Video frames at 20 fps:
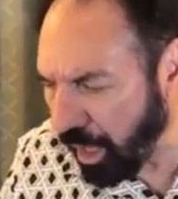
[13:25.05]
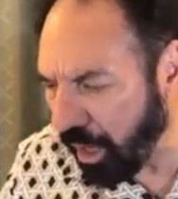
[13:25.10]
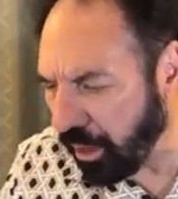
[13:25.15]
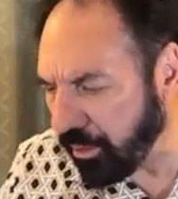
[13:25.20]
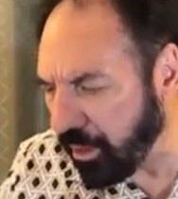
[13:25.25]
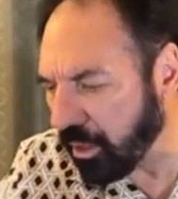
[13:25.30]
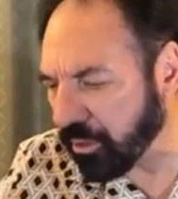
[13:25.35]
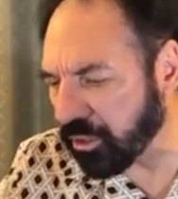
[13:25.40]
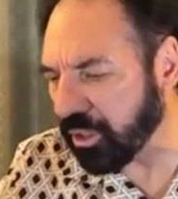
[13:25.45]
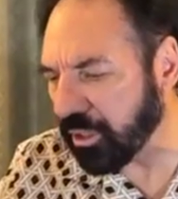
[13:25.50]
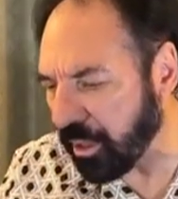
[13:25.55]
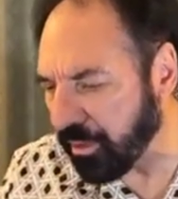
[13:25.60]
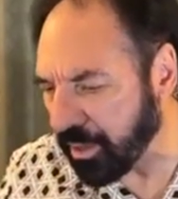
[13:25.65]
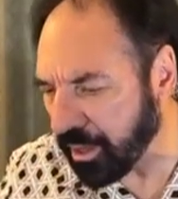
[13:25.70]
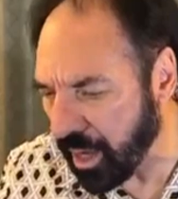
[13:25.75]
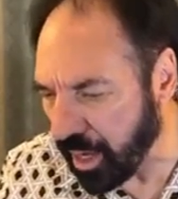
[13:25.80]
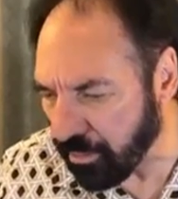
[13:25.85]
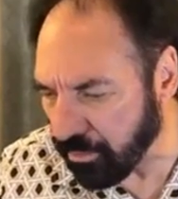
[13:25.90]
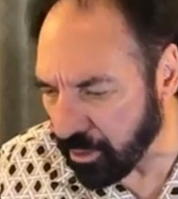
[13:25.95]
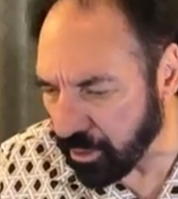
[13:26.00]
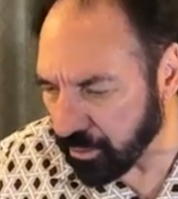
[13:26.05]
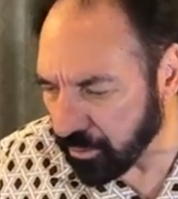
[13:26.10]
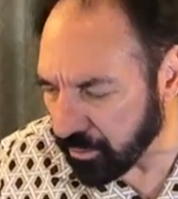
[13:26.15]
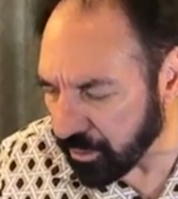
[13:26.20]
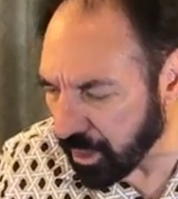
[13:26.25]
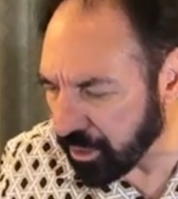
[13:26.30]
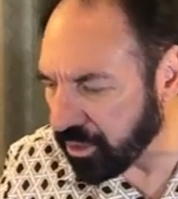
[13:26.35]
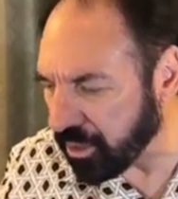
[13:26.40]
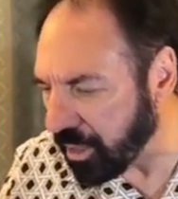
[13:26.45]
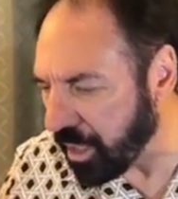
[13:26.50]
Oh, no, it's another
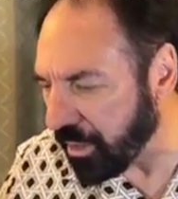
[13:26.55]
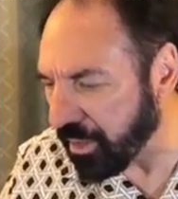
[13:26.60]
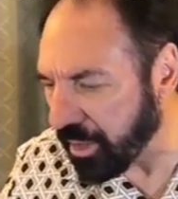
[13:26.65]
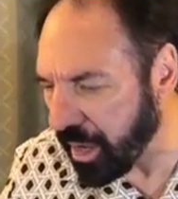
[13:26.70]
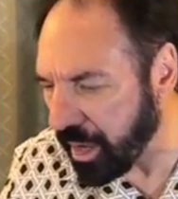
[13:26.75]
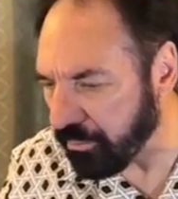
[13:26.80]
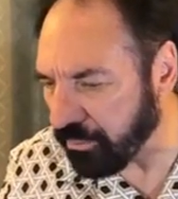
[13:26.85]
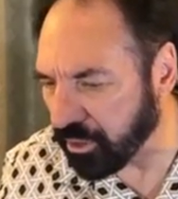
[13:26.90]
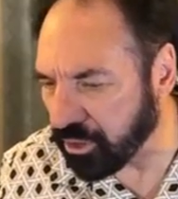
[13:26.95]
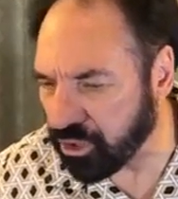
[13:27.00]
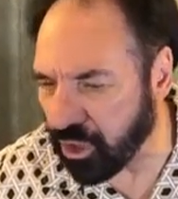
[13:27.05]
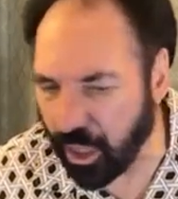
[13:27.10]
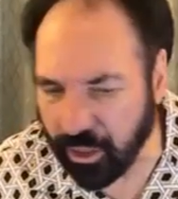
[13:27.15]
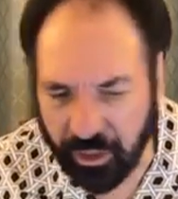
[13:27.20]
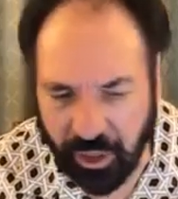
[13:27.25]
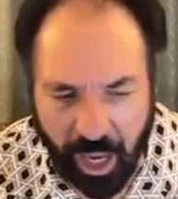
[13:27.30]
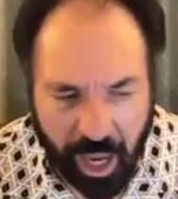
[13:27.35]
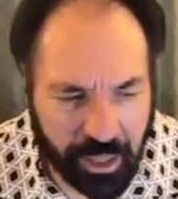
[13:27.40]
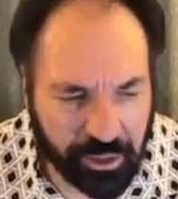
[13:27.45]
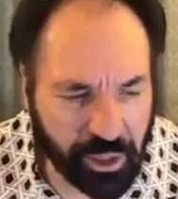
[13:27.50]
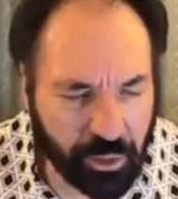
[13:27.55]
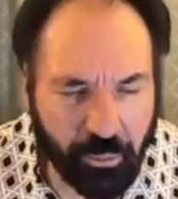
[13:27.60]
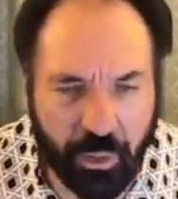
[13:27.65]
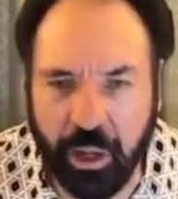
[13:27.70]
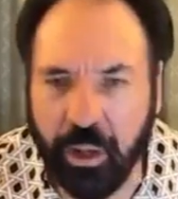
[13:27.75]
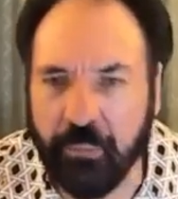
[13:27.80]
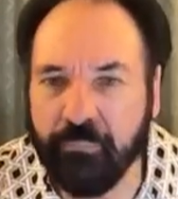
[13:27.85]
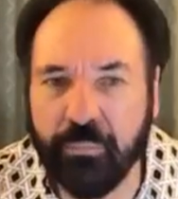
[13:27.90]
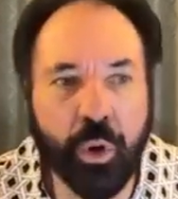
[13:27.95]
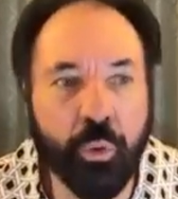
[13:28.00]
Gabriel. It's another Gabriel. So I said, I
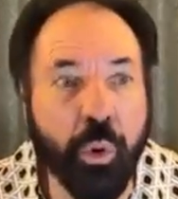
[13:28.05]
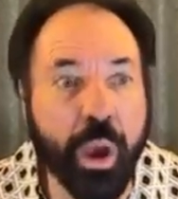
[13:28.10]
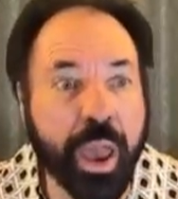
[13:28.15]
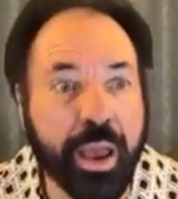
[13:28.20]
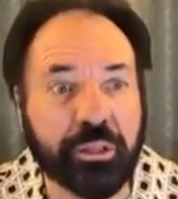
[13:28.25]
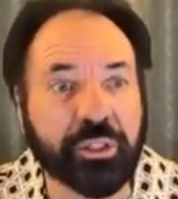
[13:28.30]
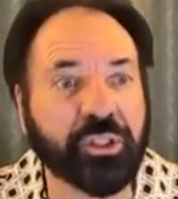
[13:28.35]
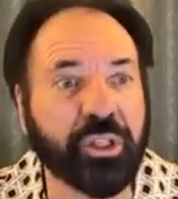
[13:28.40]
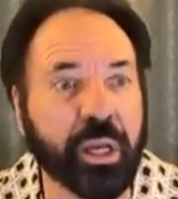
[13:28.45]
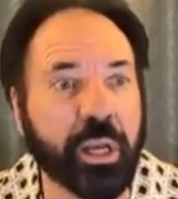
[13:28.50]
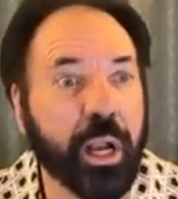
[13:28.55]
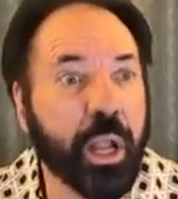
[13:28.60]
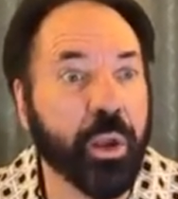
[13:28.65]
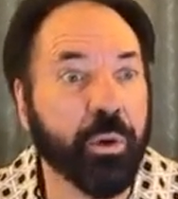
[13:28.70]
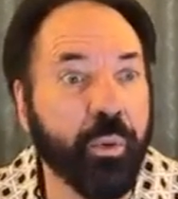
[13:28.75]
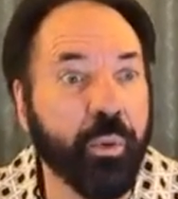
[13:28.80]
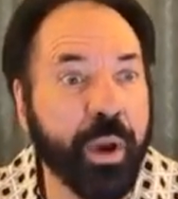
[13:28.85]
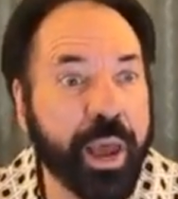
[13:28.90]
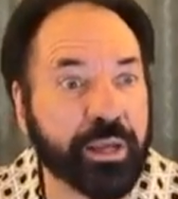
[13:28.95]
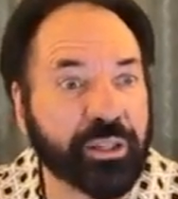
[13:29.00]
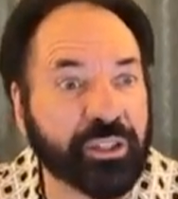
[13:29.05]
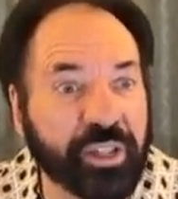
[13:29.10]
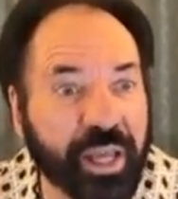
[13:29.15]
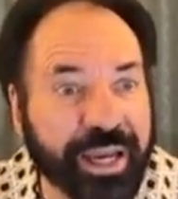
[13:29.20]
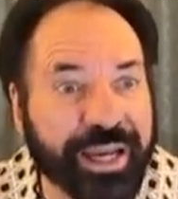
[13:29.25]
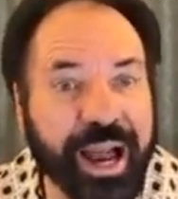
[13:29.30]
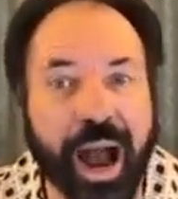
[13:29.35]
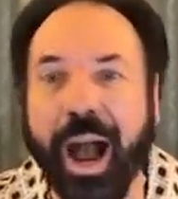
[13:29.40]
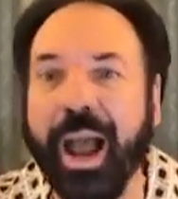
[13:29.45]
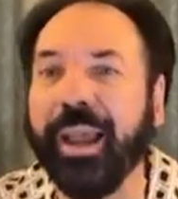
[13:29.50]
said, well, where's the,
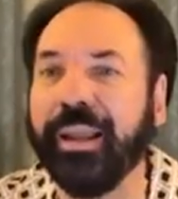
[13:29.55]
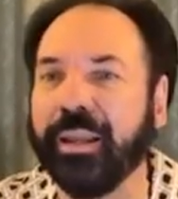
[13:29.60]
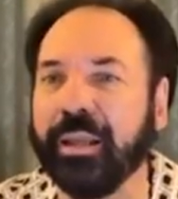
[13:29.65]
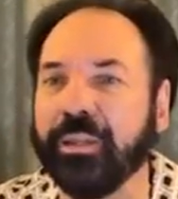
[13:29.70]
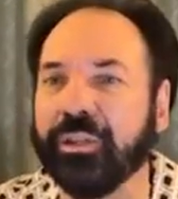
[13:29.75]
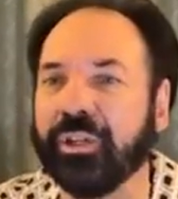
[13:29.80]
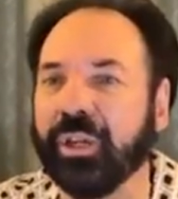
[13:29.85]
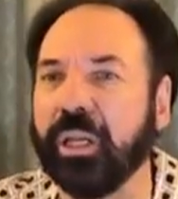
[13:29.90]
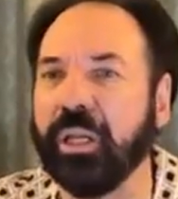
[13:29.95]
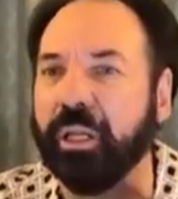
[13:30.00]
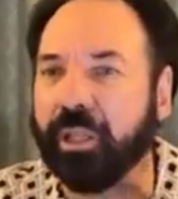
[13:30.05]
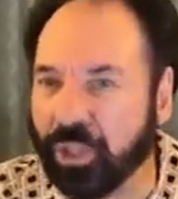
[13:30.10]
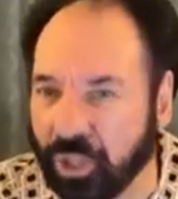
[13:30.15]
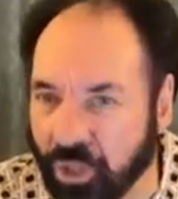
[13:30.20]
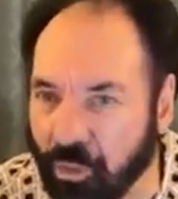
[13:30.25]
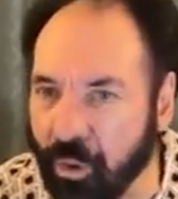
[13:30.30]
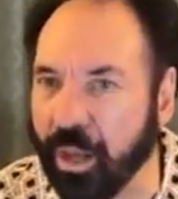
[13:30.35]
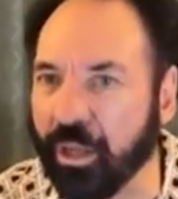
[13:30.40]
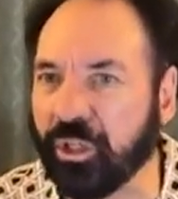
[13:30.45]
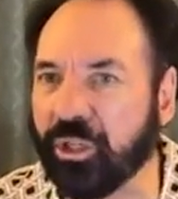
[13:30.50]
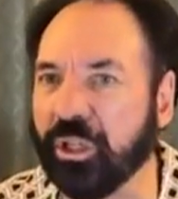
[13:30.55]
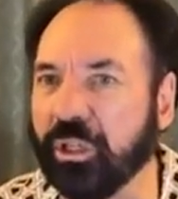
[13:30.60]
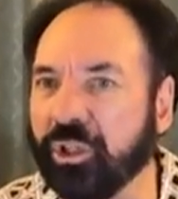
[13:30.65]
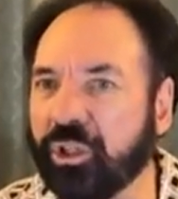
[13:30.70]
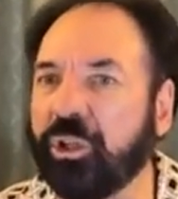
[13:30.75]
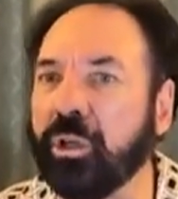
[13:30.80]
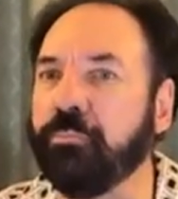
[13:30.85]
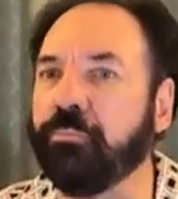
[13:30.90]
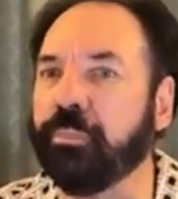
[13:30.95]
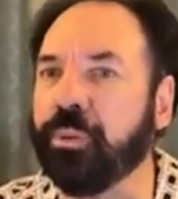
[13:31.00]
where's the guidance and
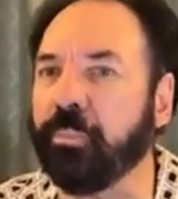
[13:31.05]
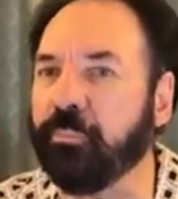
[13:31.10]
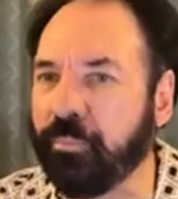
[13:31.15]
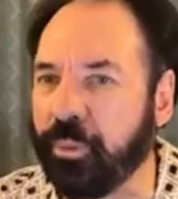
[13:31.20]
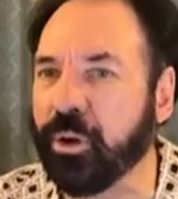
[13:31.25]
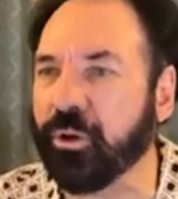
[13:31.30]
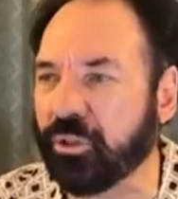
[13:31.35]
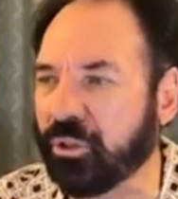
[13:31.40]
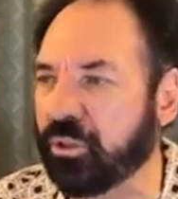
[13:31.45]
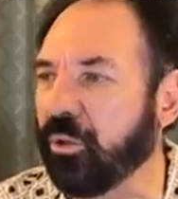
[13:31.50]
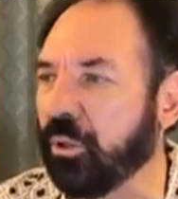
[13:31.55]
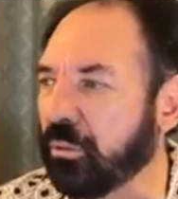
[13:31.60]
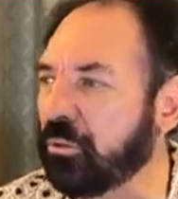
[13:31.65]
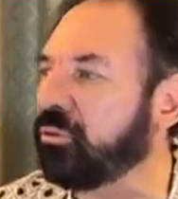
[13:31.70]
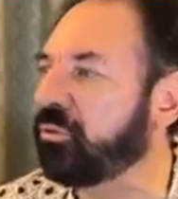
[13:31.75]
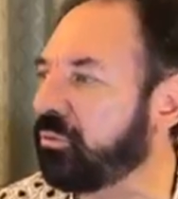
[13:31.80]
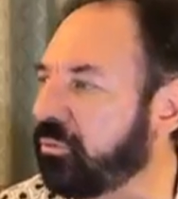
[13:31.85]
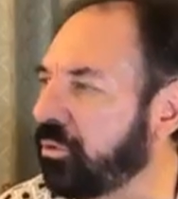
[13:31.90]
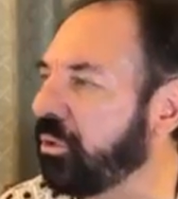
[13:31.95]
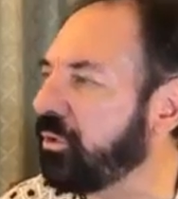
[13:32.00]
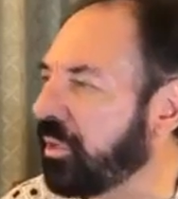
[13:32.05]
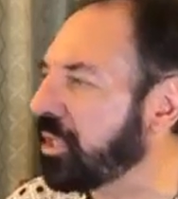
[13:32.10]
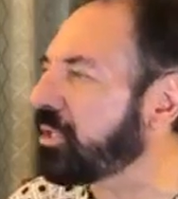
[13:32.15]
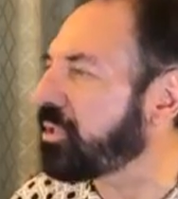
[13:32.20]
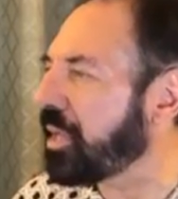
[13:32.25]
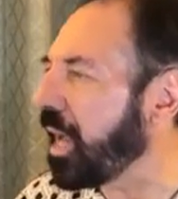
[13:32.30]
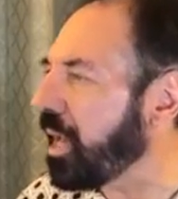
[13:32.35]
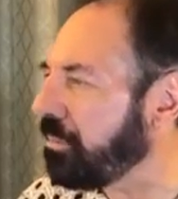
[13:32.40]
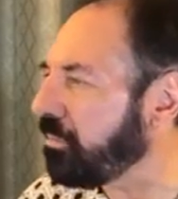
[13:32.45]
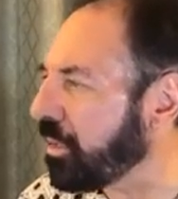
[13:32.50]
instructions to personal, to
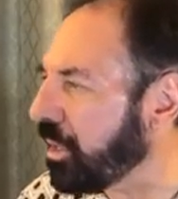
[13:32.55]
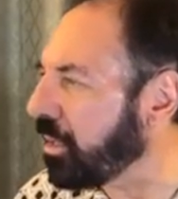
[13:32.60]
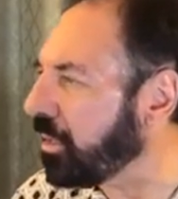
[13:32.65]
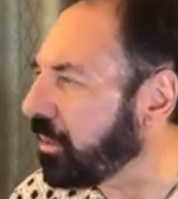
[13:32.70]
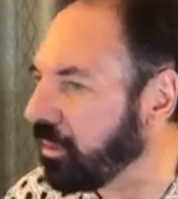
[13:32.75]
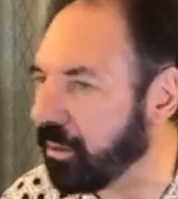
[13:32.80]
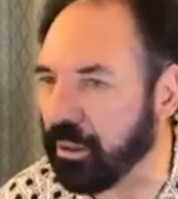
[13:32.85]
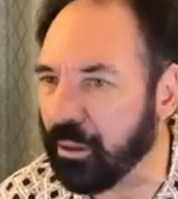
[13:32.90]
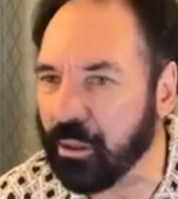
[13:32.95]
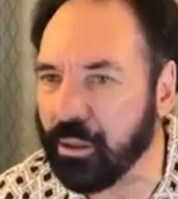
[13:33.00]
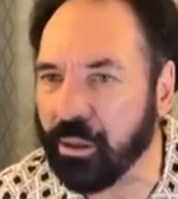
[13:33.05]
this Gabriel?